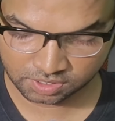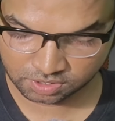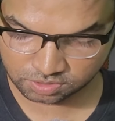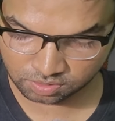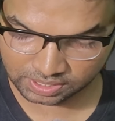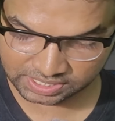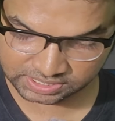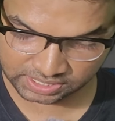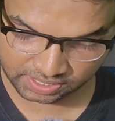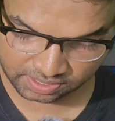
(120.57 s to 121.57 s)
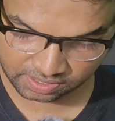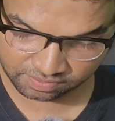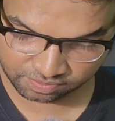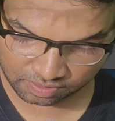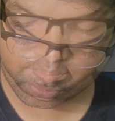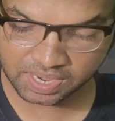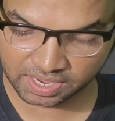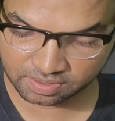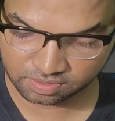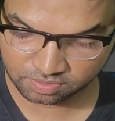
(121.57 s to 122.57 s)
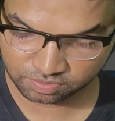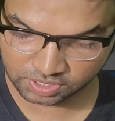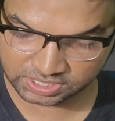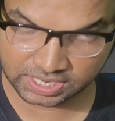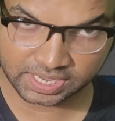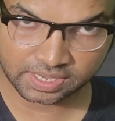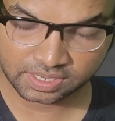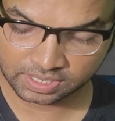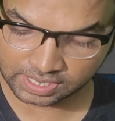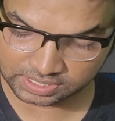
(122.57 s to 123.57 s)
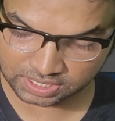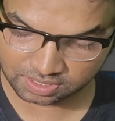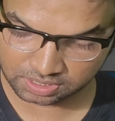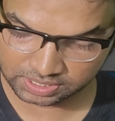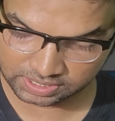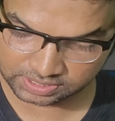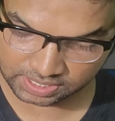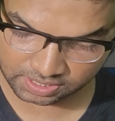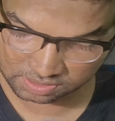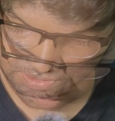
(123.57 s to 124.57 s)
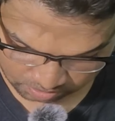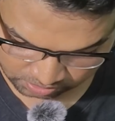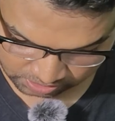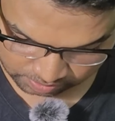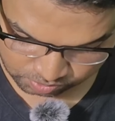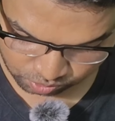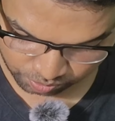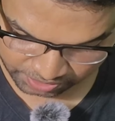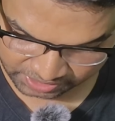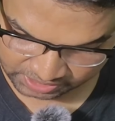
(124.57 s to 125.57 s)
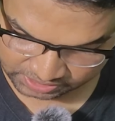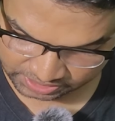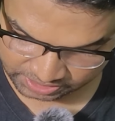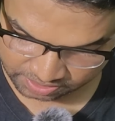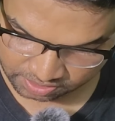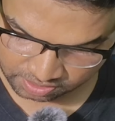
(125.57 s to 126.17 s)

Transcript: So let's see if black foolishly castle on king side. There comes queen d3.